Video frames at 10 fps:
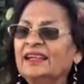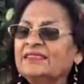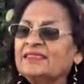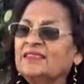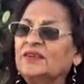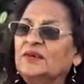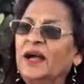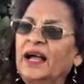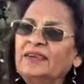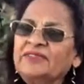Yes, so
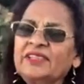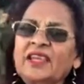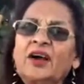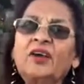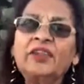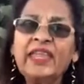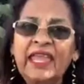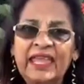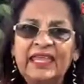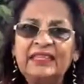after the
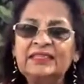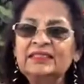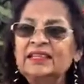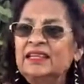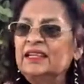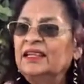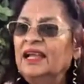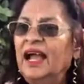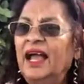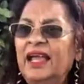hurricane,
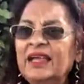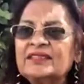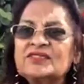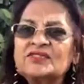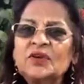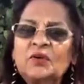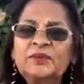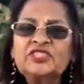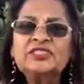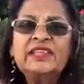I had so
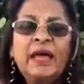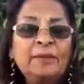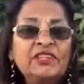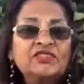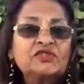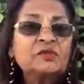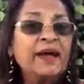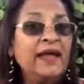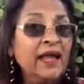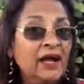much damage to
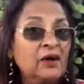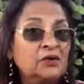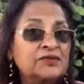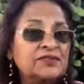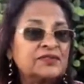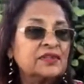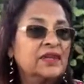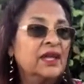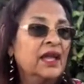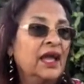my house.
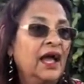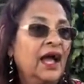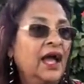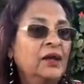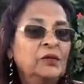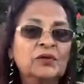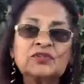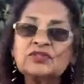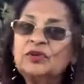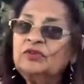I was
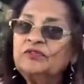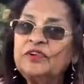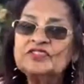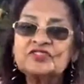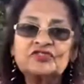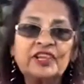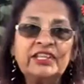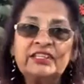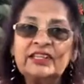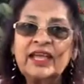so
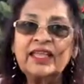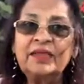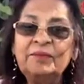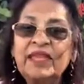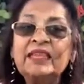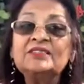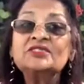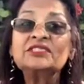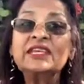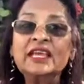frustrated, I can't begin
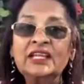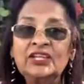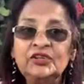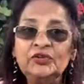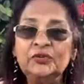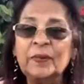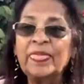to tell you.